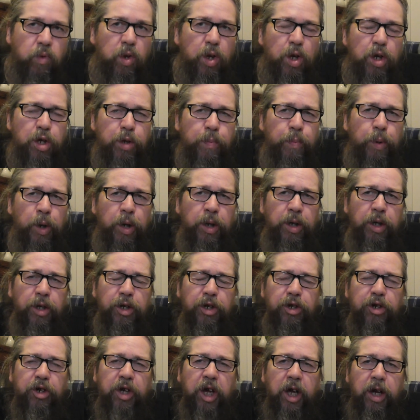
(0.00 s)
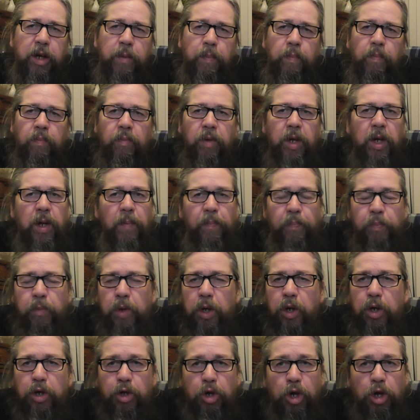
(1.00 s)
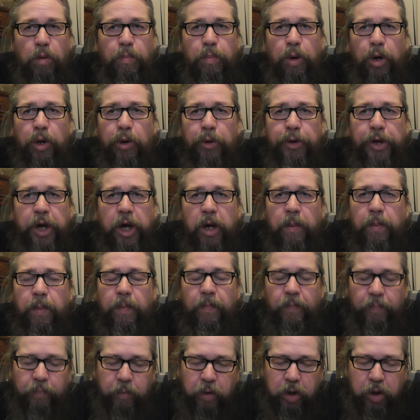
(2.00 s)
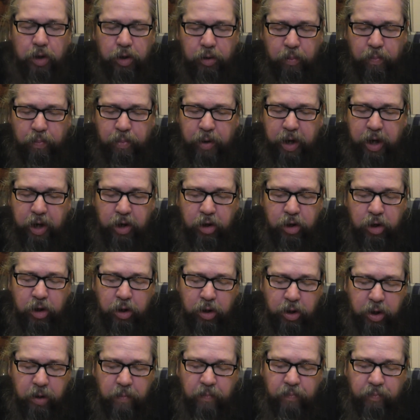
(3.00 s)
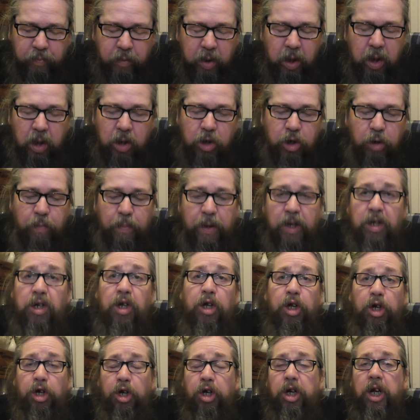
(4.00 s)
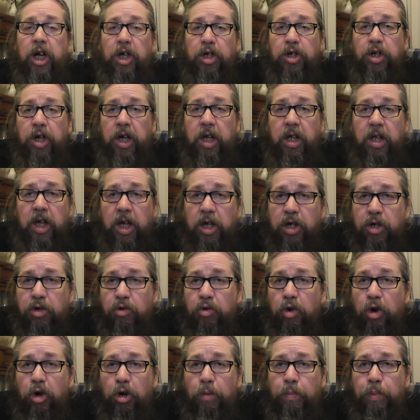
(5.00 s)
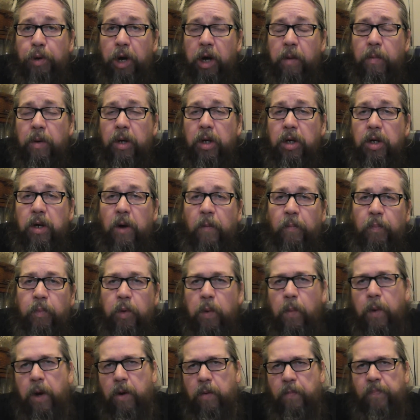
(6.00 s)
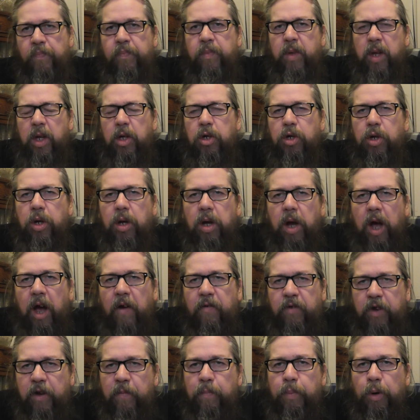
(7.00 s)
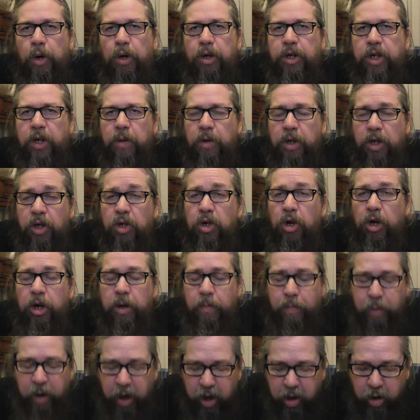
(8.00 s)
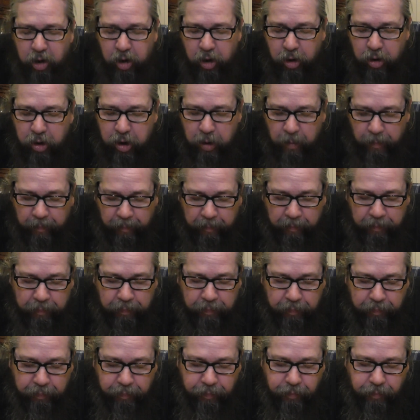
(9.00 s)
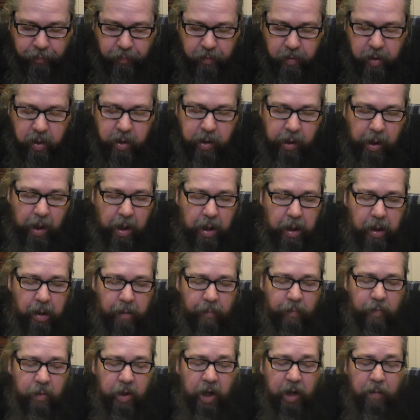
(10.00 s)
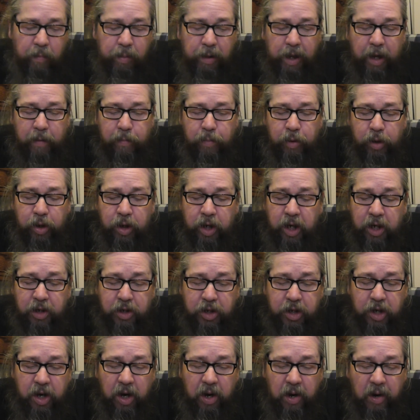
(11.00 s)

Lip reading: It's put into the skin, it's all boiled up, it's pre-cooked. So basically you could actually eat this raw pretty much, no, after you bought it because it's already pre-cooked, like black pudding is.